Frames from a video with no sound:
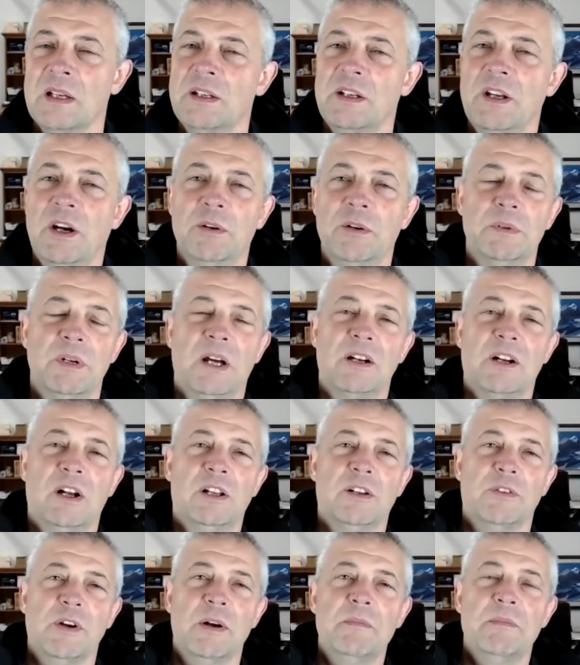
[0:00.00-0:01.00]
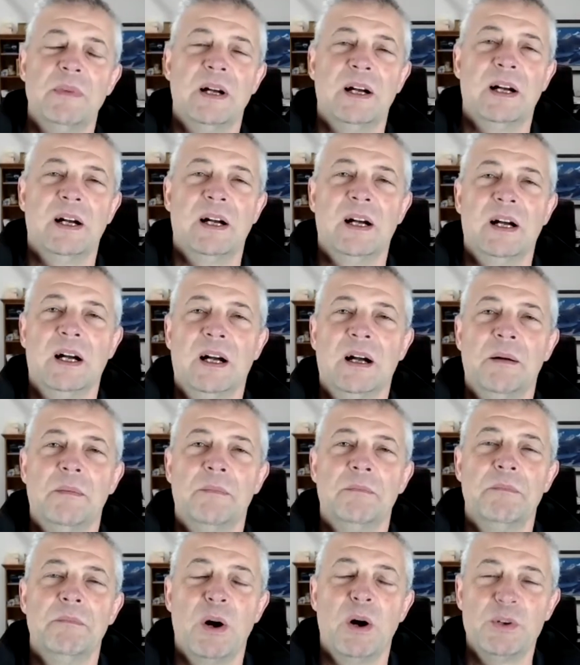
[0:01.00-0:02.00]
no not all of them uh,
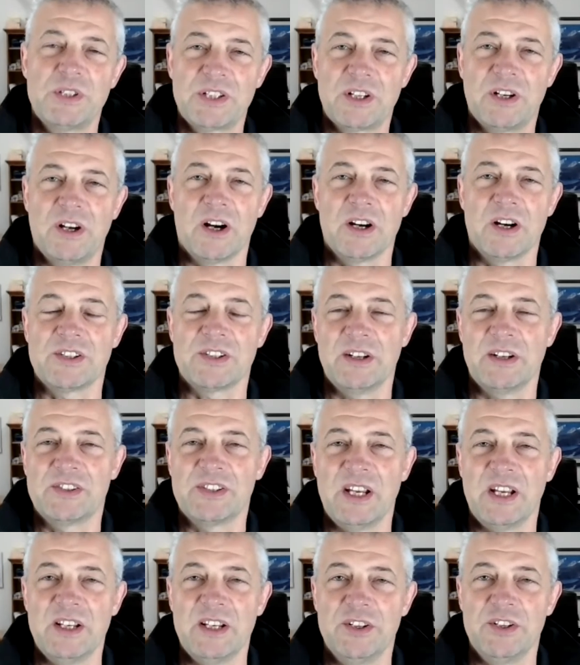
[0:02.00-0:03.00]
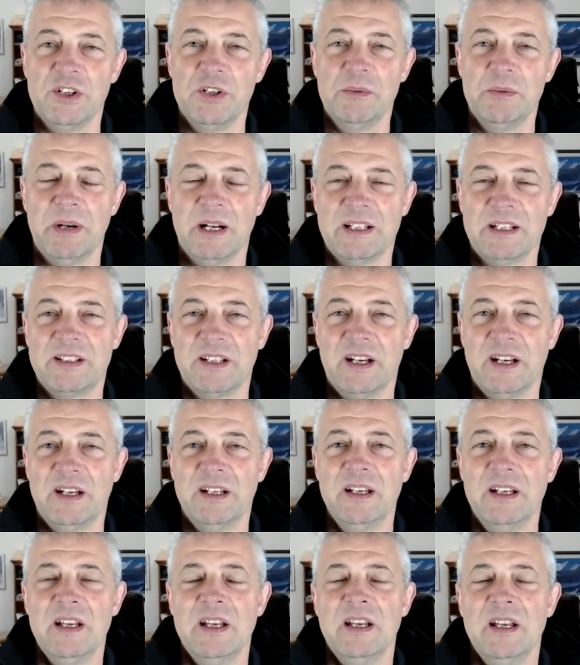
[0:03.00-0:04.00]
most cars i'd say do but uh,
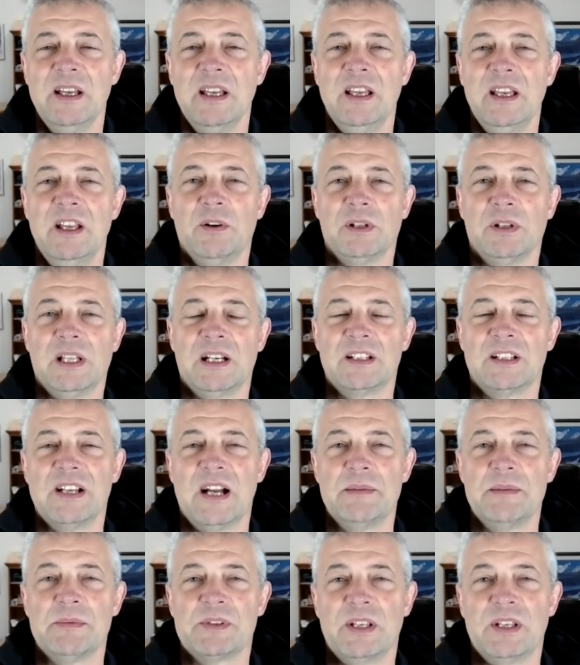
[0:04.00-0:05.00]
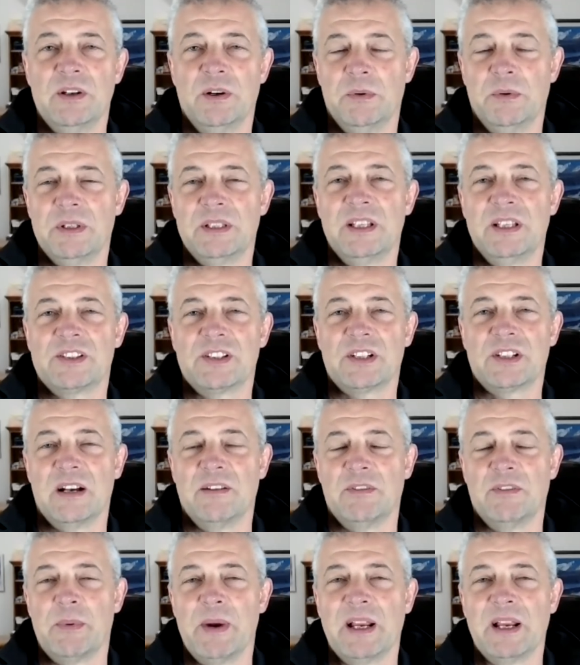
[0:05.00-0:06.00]
you know a lot of times you know that's kind
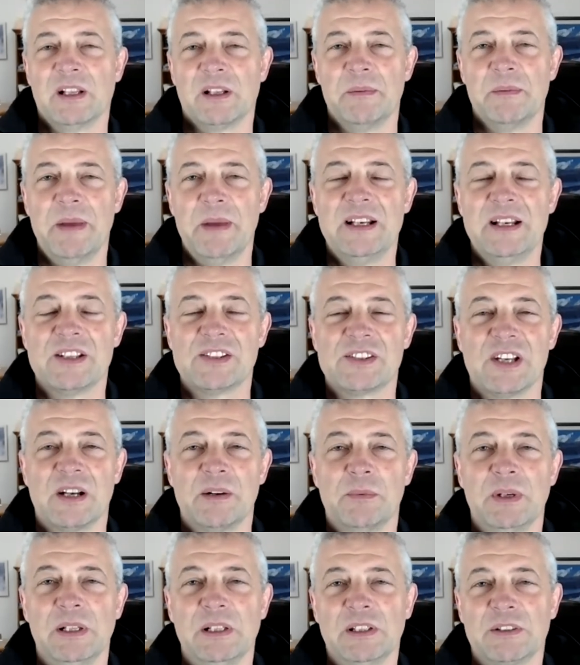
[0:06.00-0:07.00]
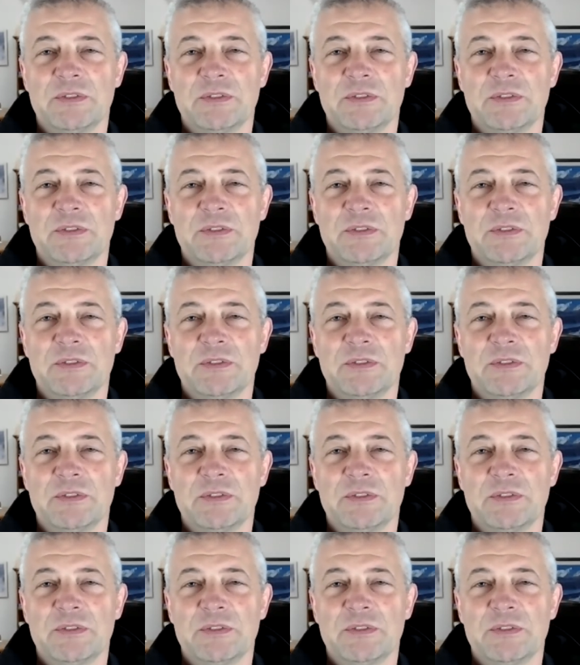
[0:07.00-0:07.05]
of a regular maintenance item we look